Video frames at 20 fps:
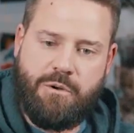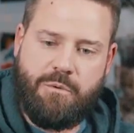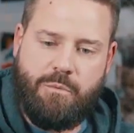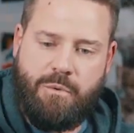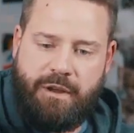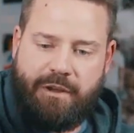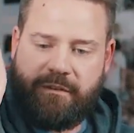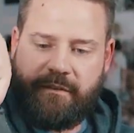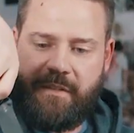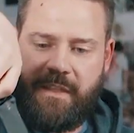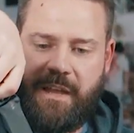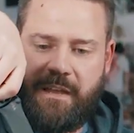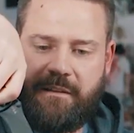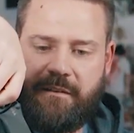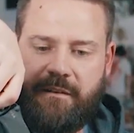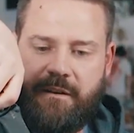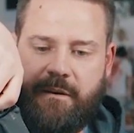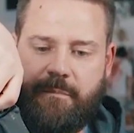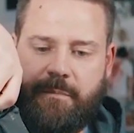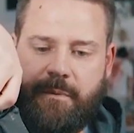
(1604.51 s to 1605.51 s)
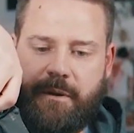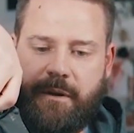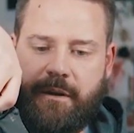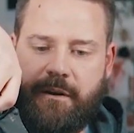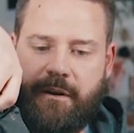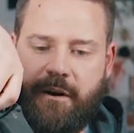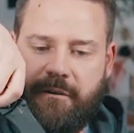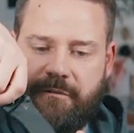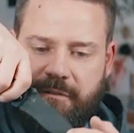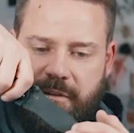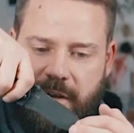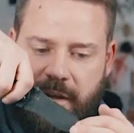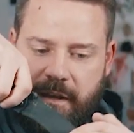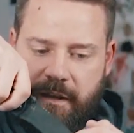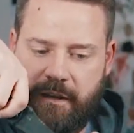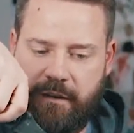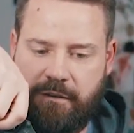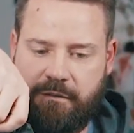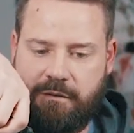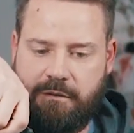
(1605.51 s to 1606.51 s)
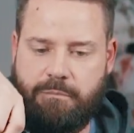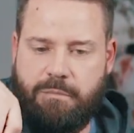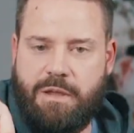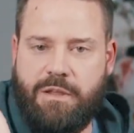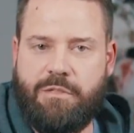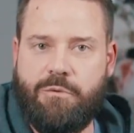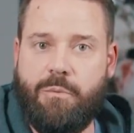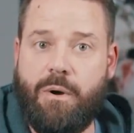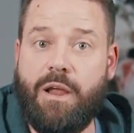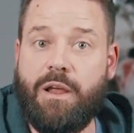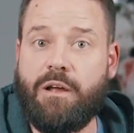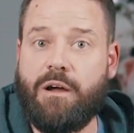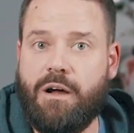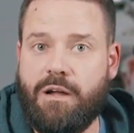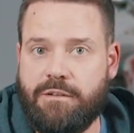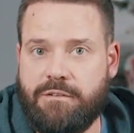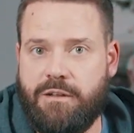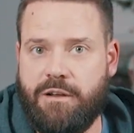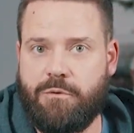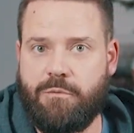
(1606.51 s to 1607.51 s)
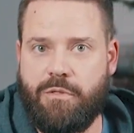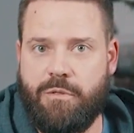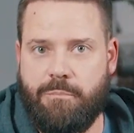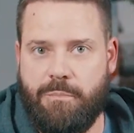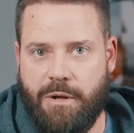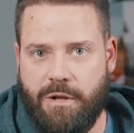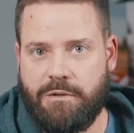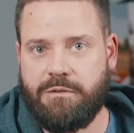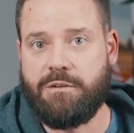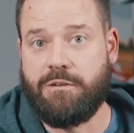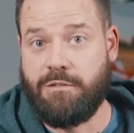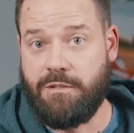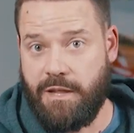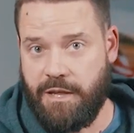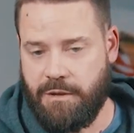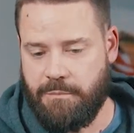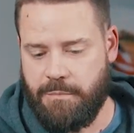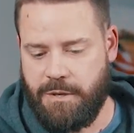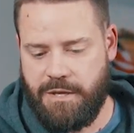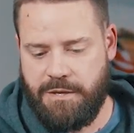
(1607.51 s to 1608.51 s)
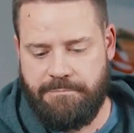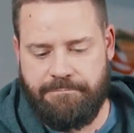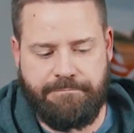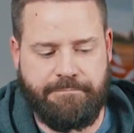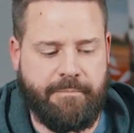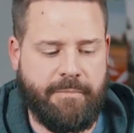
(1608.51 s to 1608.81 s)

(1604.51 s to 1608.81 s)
raising that tip enough to get it to make the right contact with the belt, like me.